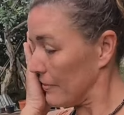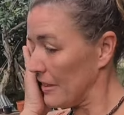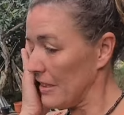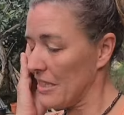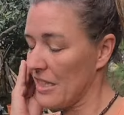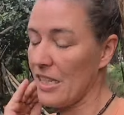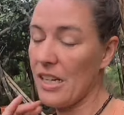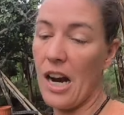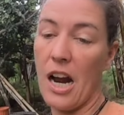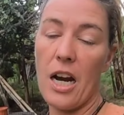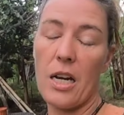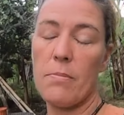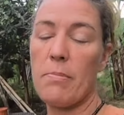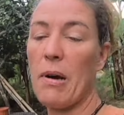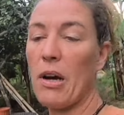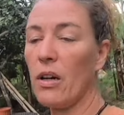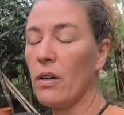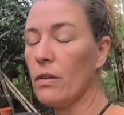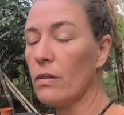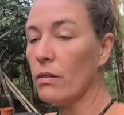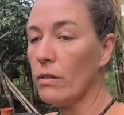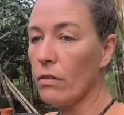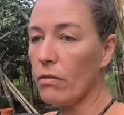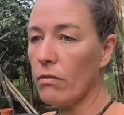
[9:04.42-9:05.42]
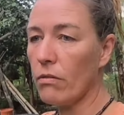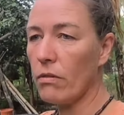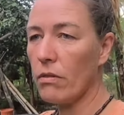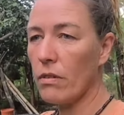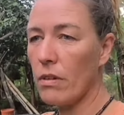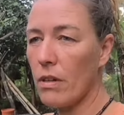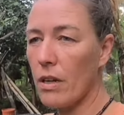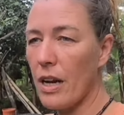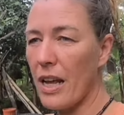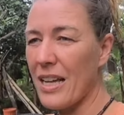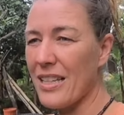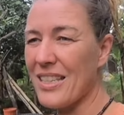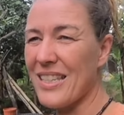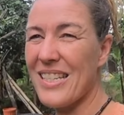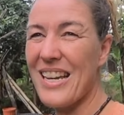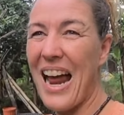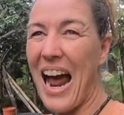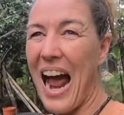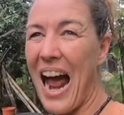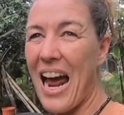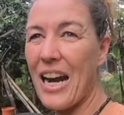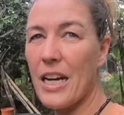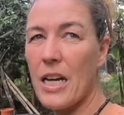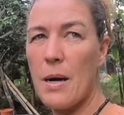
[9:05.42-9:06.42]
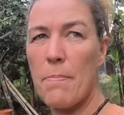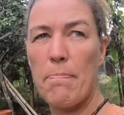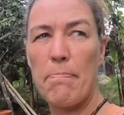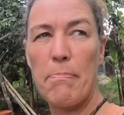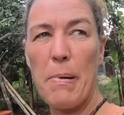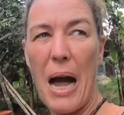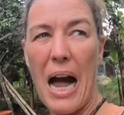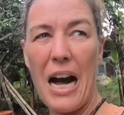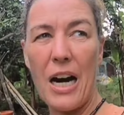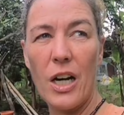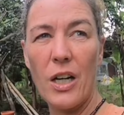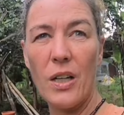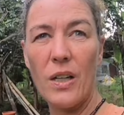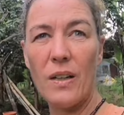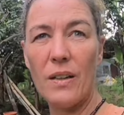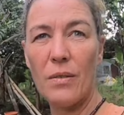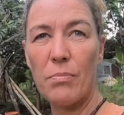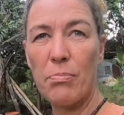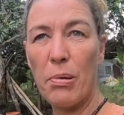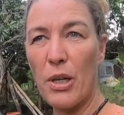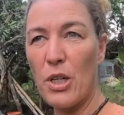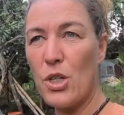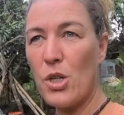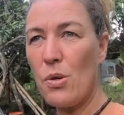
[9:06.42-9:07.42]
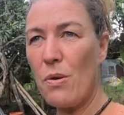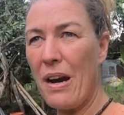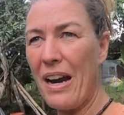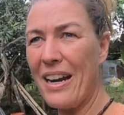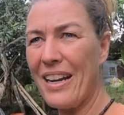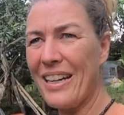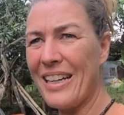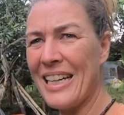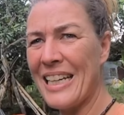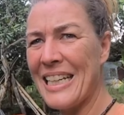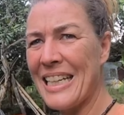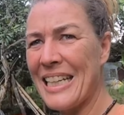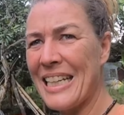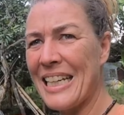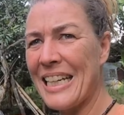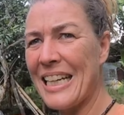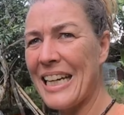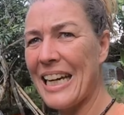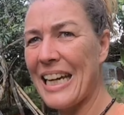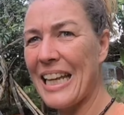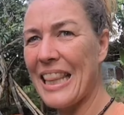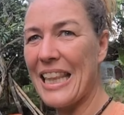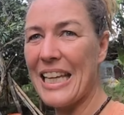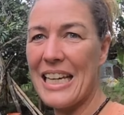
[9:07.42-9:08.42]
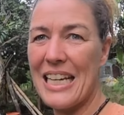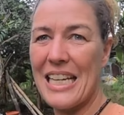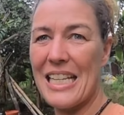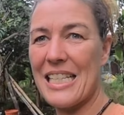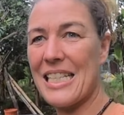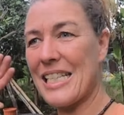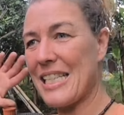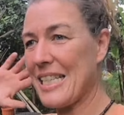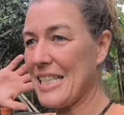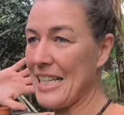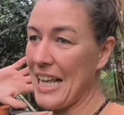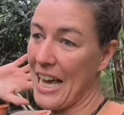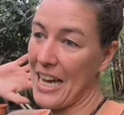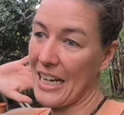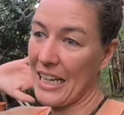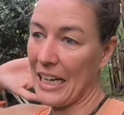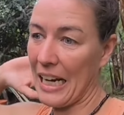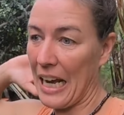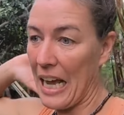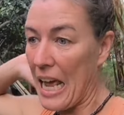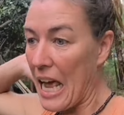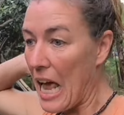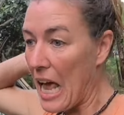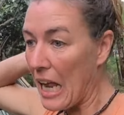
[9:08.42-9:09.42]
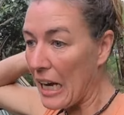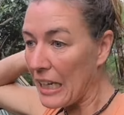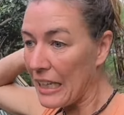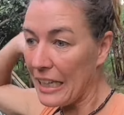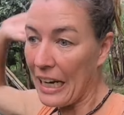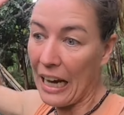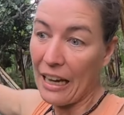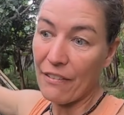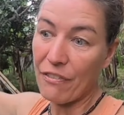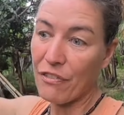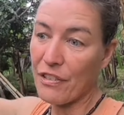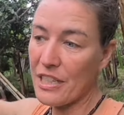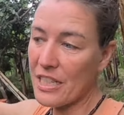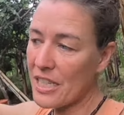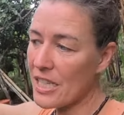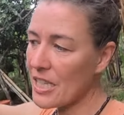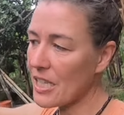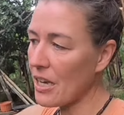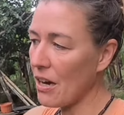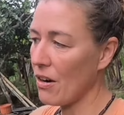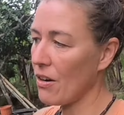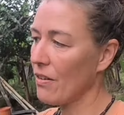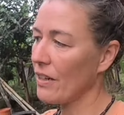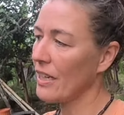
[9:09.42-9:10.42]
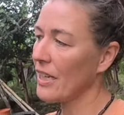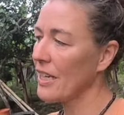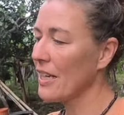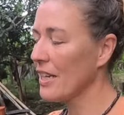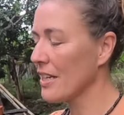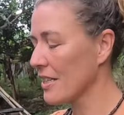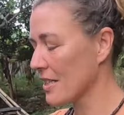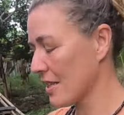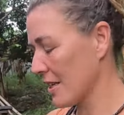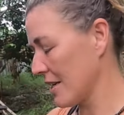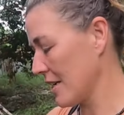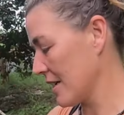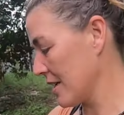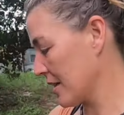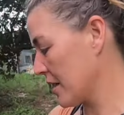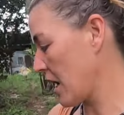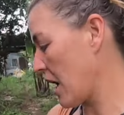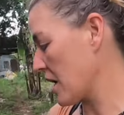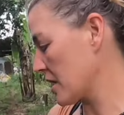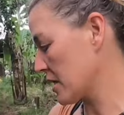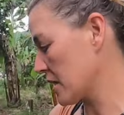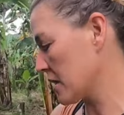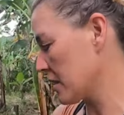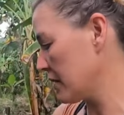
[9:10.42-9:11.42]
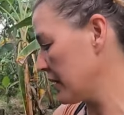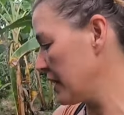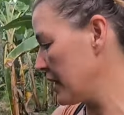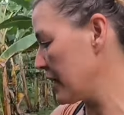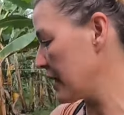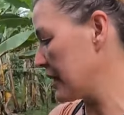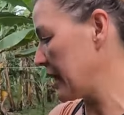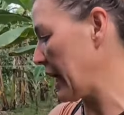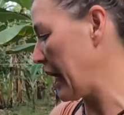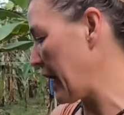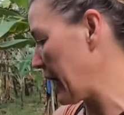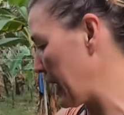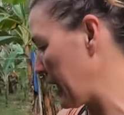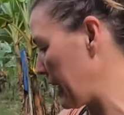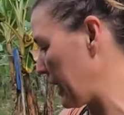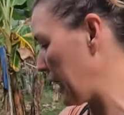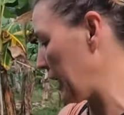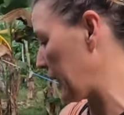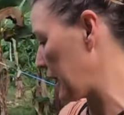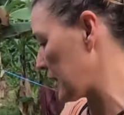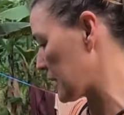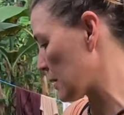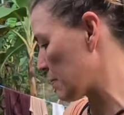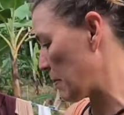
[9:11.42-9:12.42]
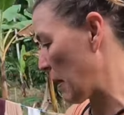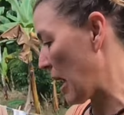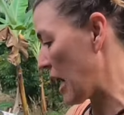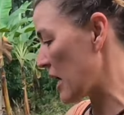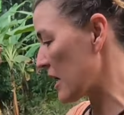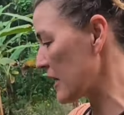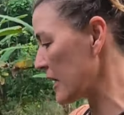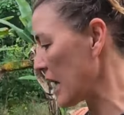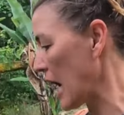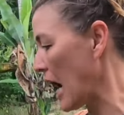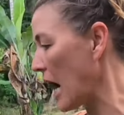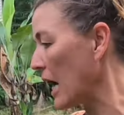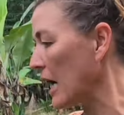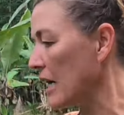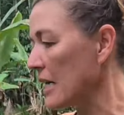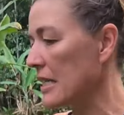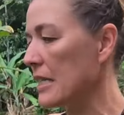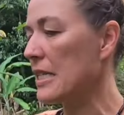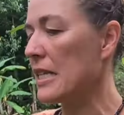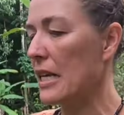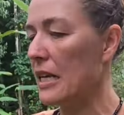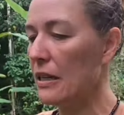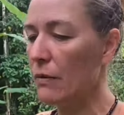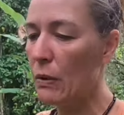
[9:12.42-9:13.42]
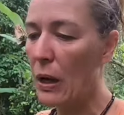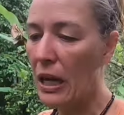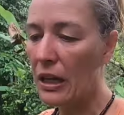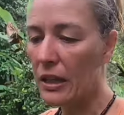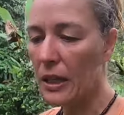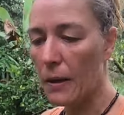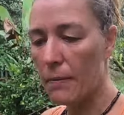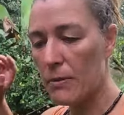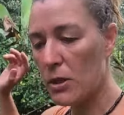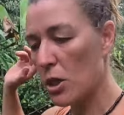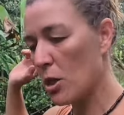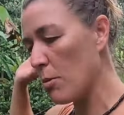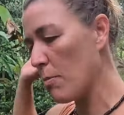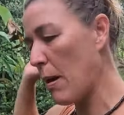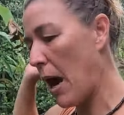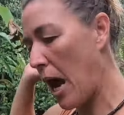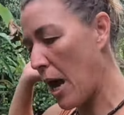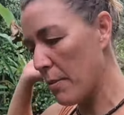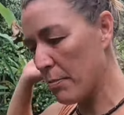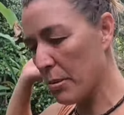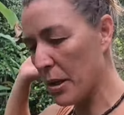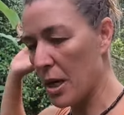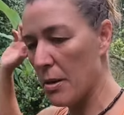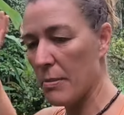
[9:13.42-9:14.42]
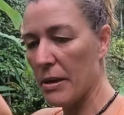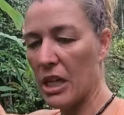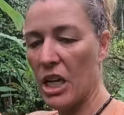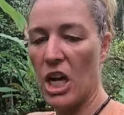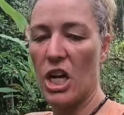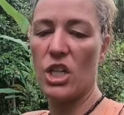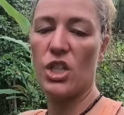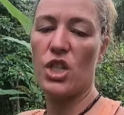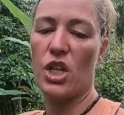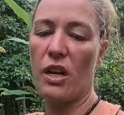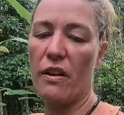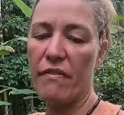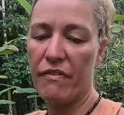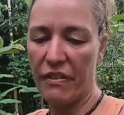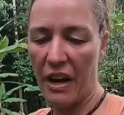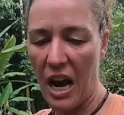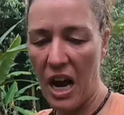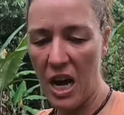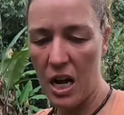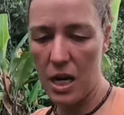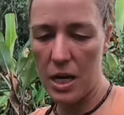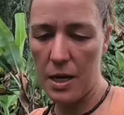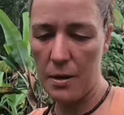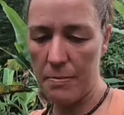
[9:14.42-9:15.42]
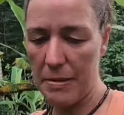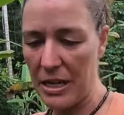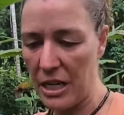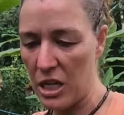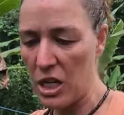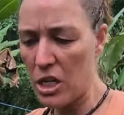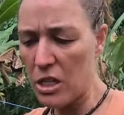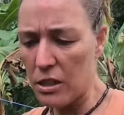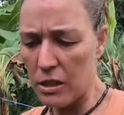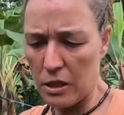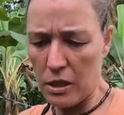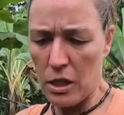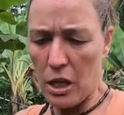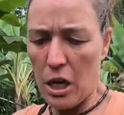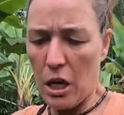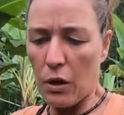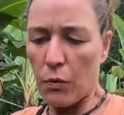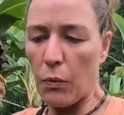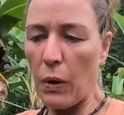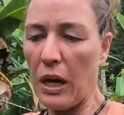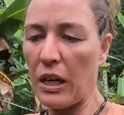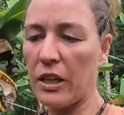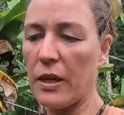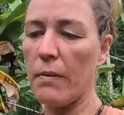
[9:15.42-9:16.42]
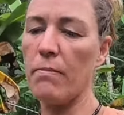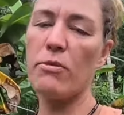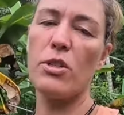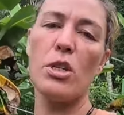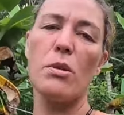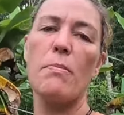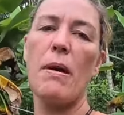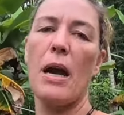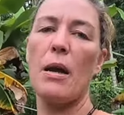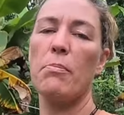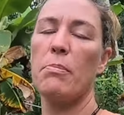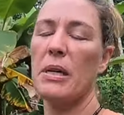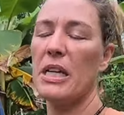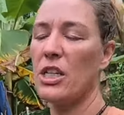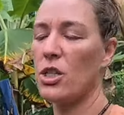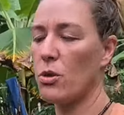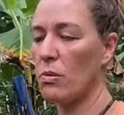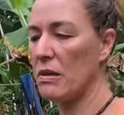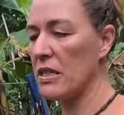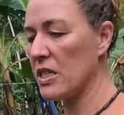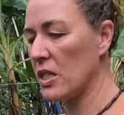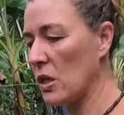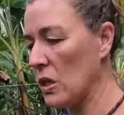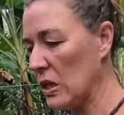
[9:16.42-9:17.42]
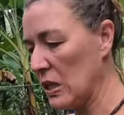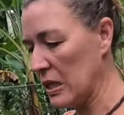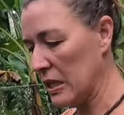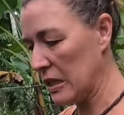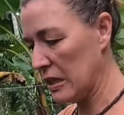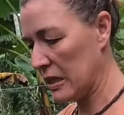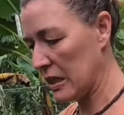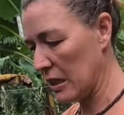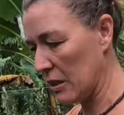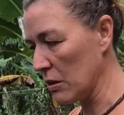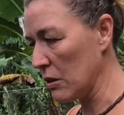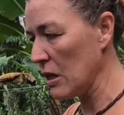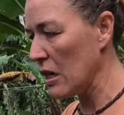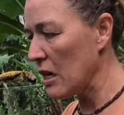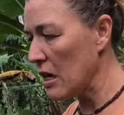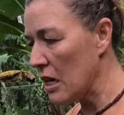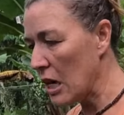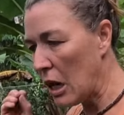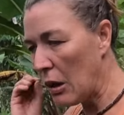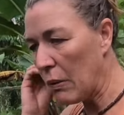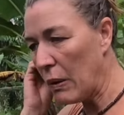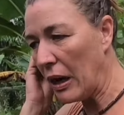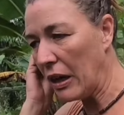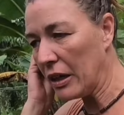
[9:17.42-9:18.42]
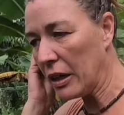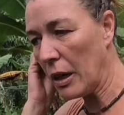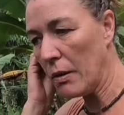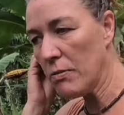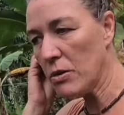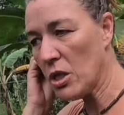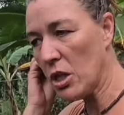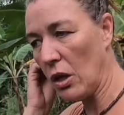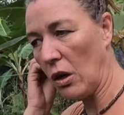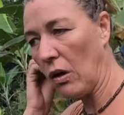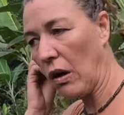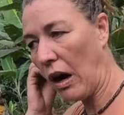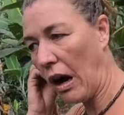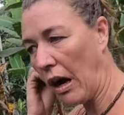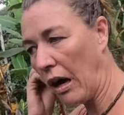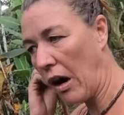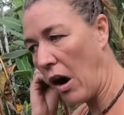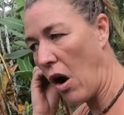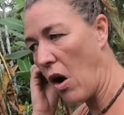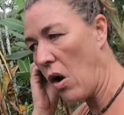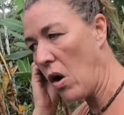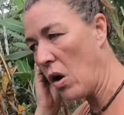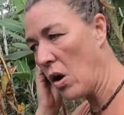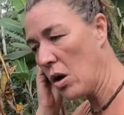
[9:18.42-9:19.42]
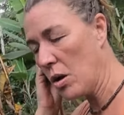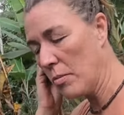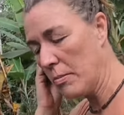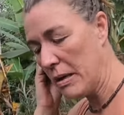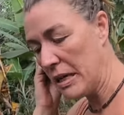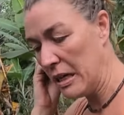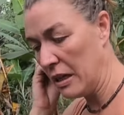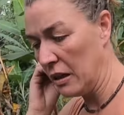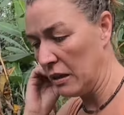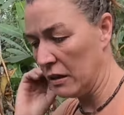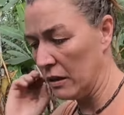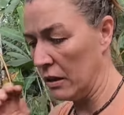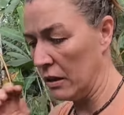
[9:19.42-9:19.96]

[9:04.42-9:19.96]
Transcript: It's not about portraying this like life is so easy in Costa Rica and it's paradise and welcome to my permaculture farm and welcome to my beach resort and welcome to our home.